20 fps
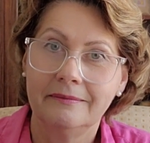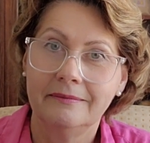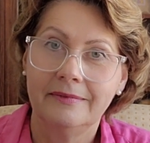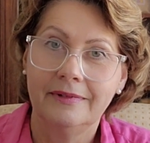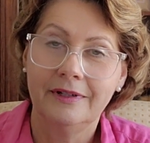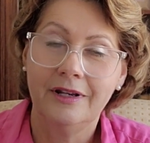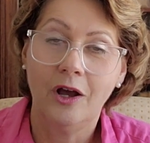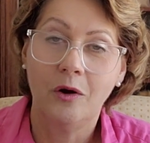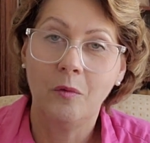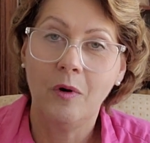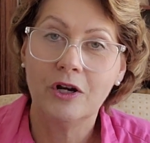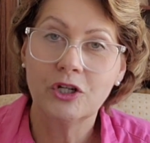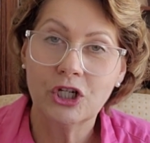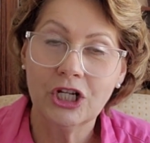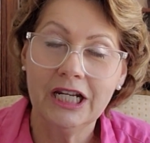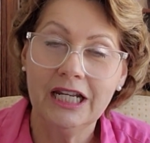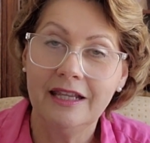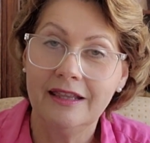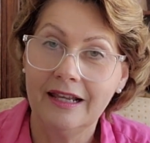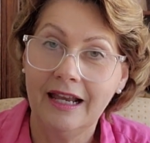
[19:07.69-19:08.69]
not watch
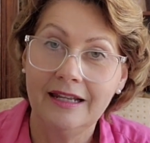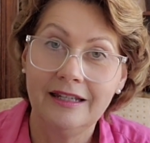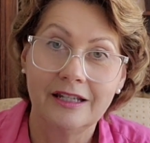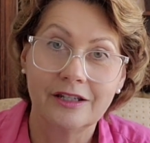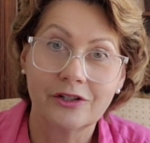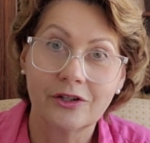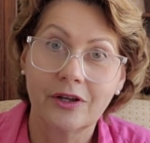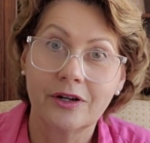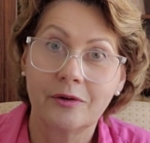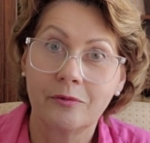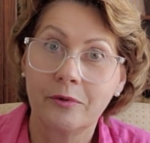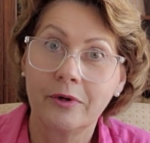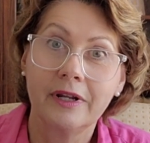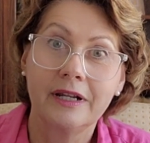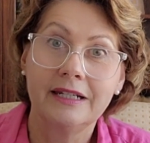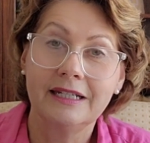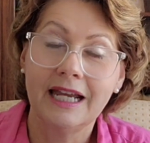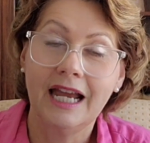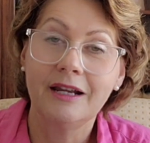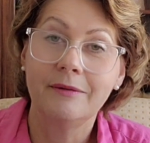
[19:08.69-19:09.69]
anything that's going to really
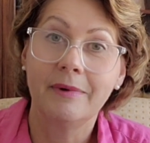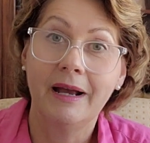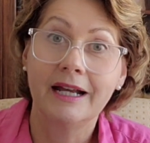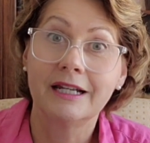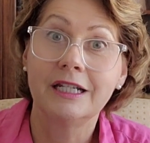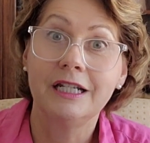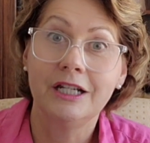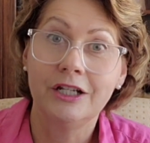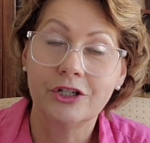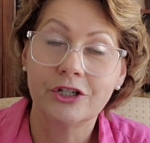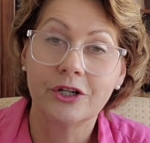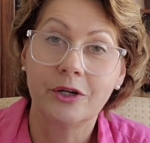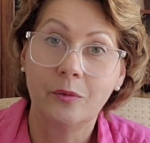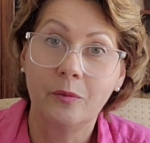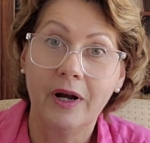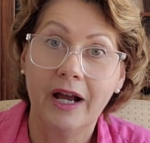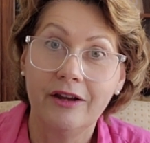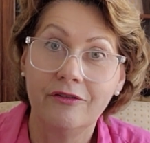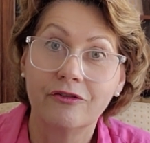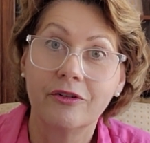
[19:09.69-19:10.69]
take my attention
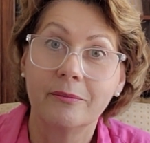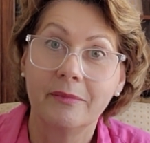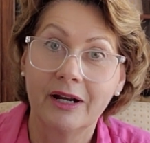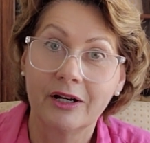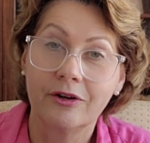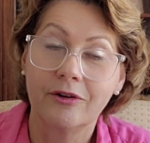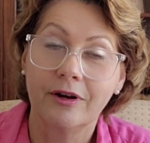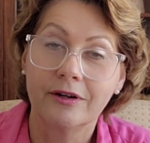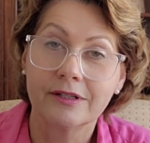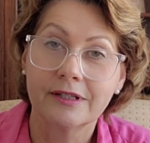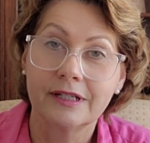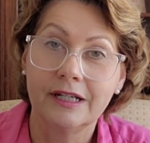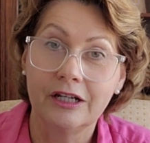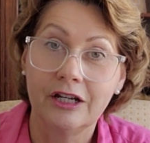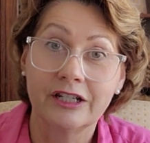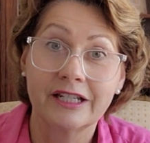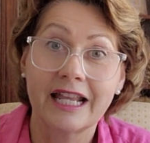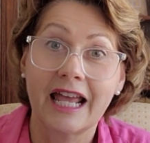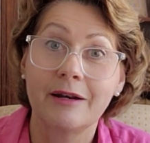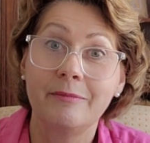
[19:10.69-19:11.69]
away from my cross stitch. It's
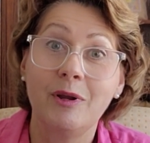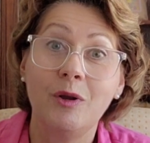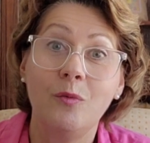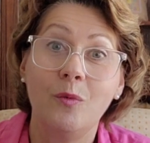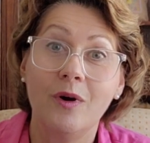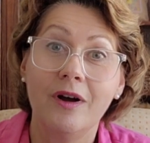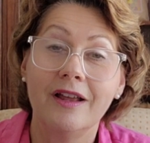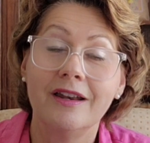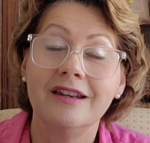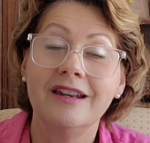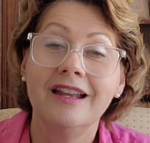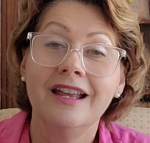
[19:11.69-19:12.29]
got to be one,